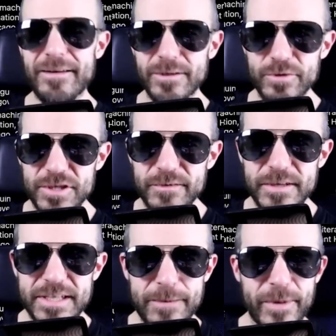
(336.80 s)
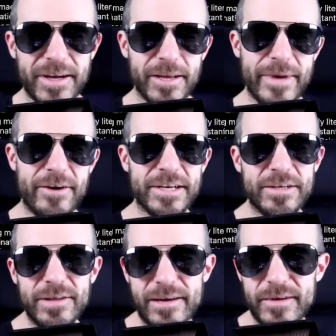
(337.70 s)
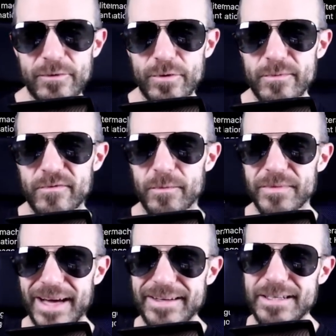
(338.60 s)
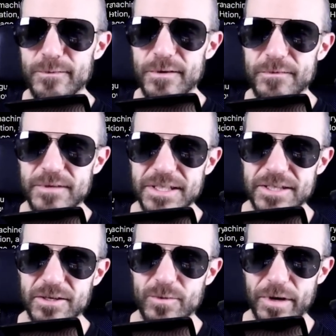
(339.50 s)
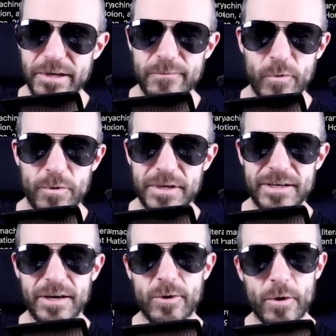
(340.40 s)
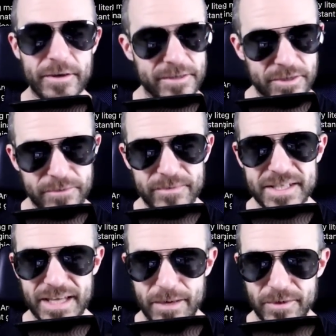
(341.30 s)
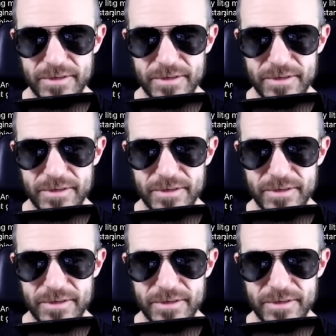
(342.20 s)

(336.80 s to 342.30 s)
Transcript: Evolution of the typical American living room from 1950 to 2040, according to stable